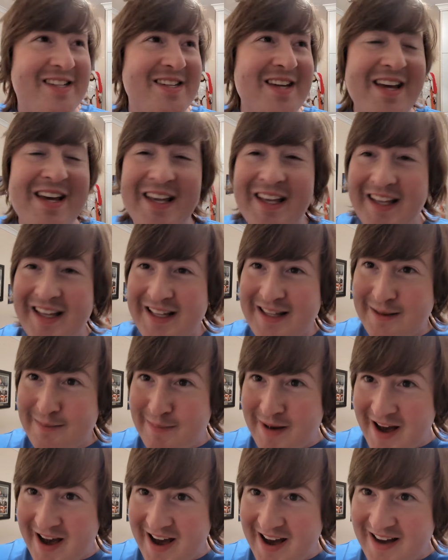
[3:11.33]
sneaking into
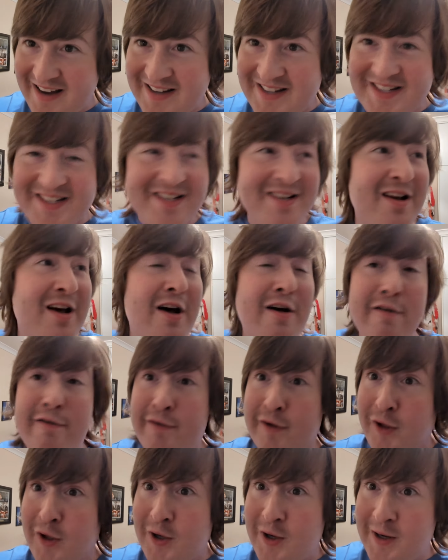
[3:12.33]
bars and
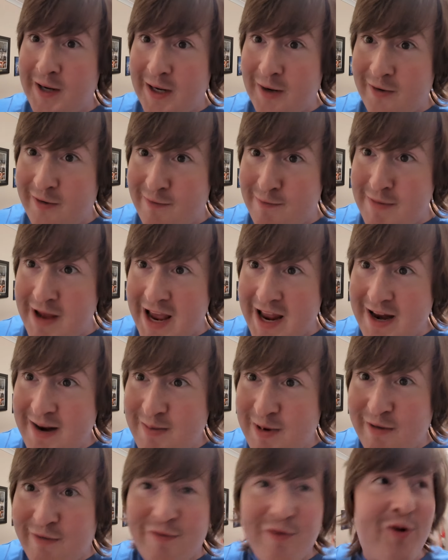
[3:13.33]
flirting with
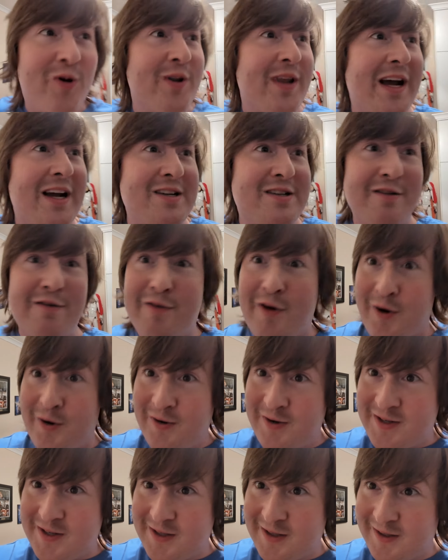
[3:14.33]
men before they
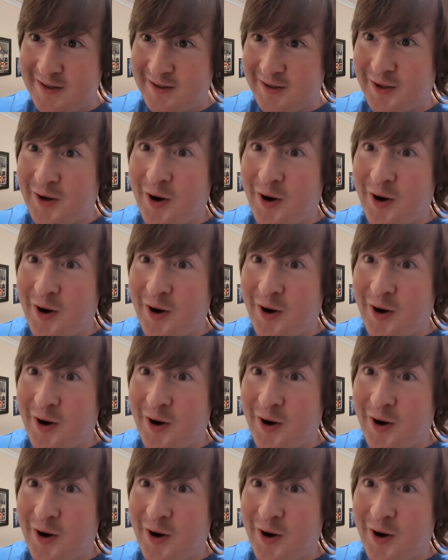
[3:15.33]
devote to